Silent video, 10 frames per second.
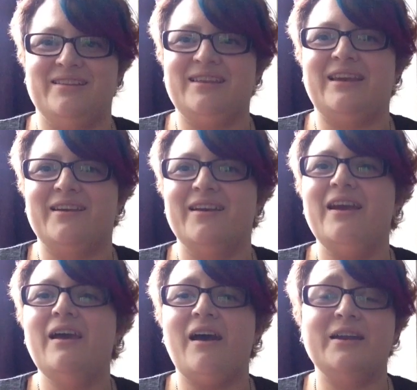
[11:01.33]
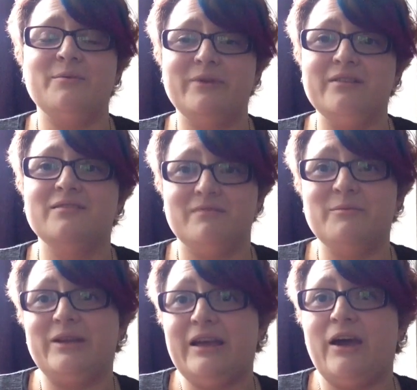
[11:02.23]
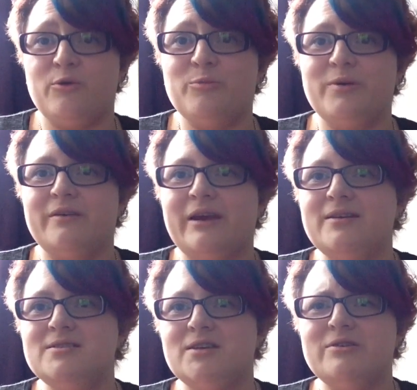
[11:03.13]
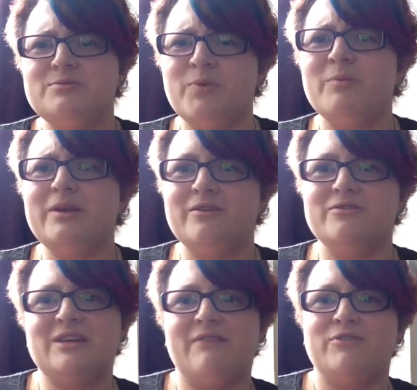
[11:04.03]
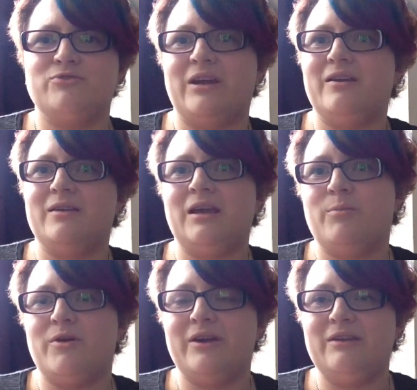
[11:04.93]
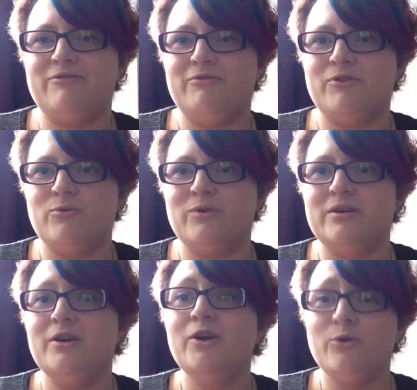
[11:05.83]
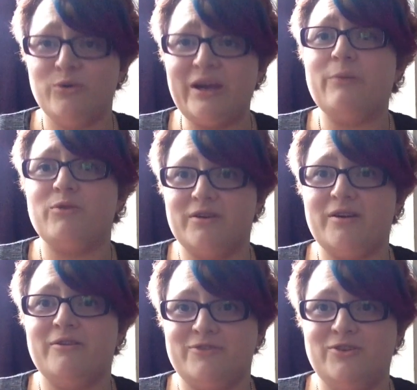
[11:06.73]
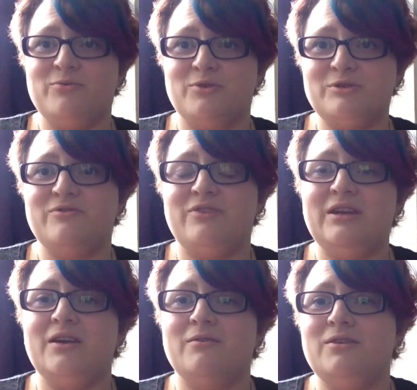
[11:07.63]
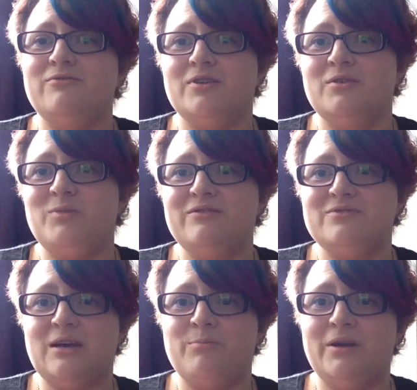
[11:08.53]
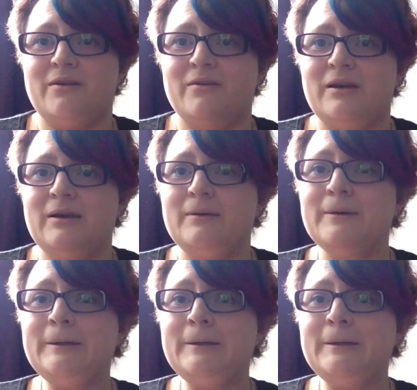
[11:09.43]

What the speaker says: thing, and it will help, okay? So it's probably good to have a drink nearby if you've got one, or get one after you've watched the video and you've done a bit of tapping, okay?